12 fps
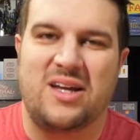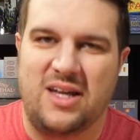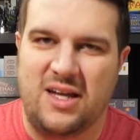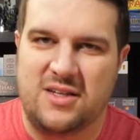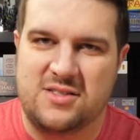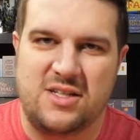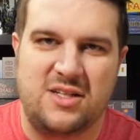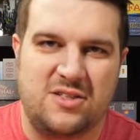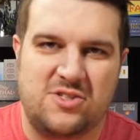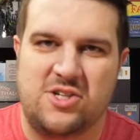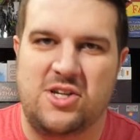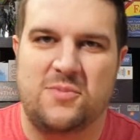Easy,
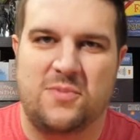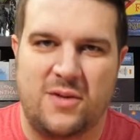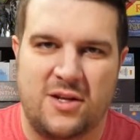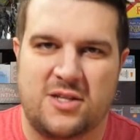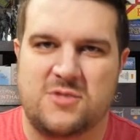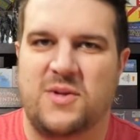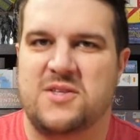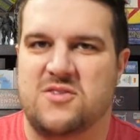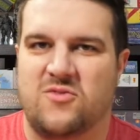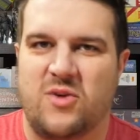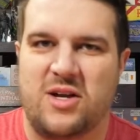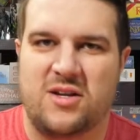cheap,
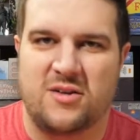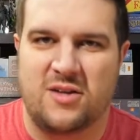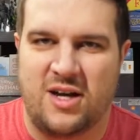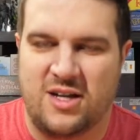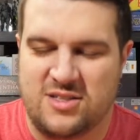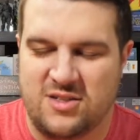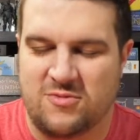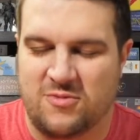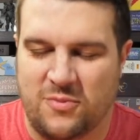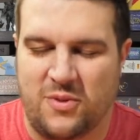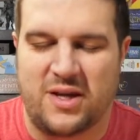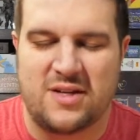inexpensive way to
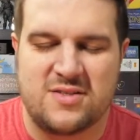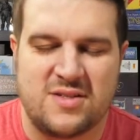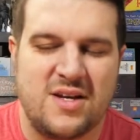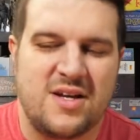replace.